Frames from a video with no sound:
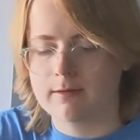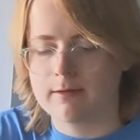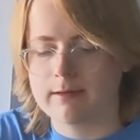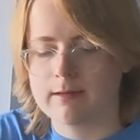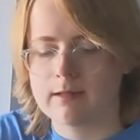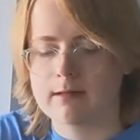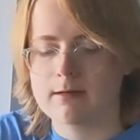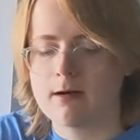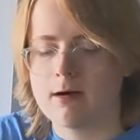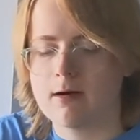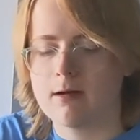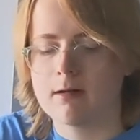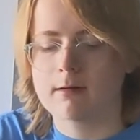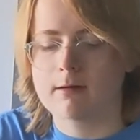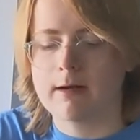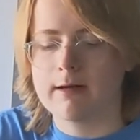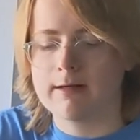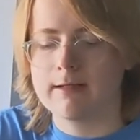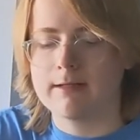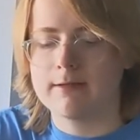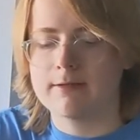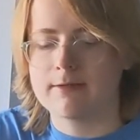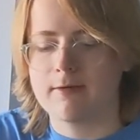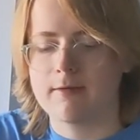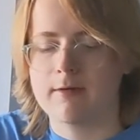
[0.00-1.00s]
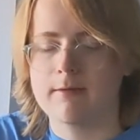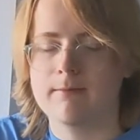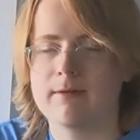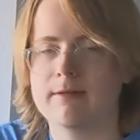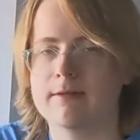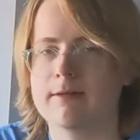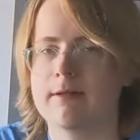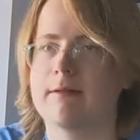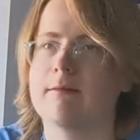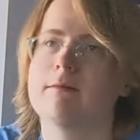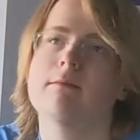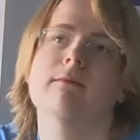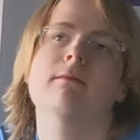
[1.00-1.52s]
Like, the caller ID showed up
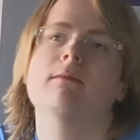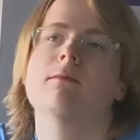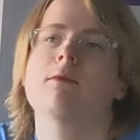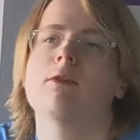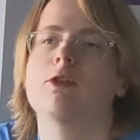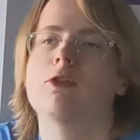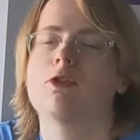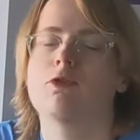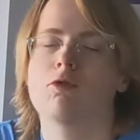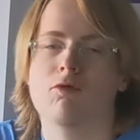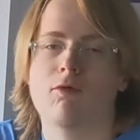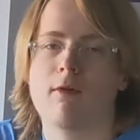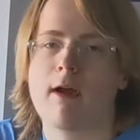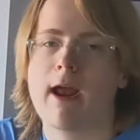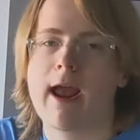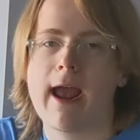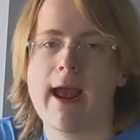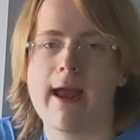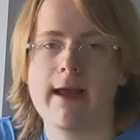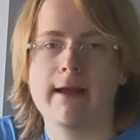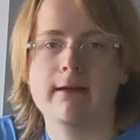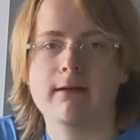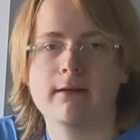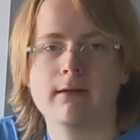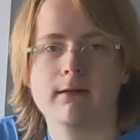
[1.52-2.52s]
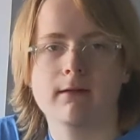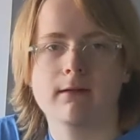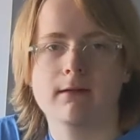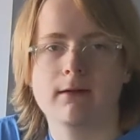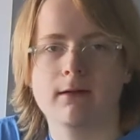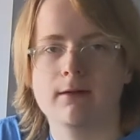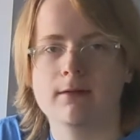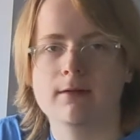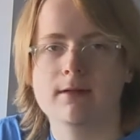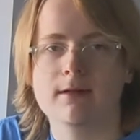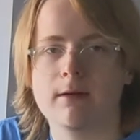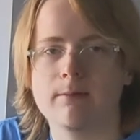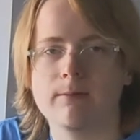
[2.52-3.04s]
as, like, Greg
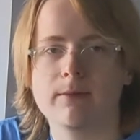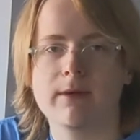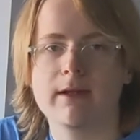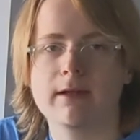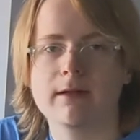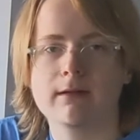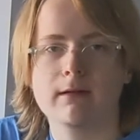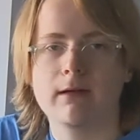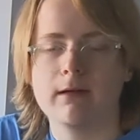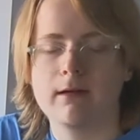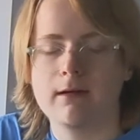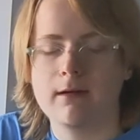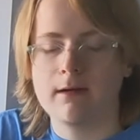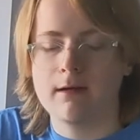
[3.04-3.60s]
or something.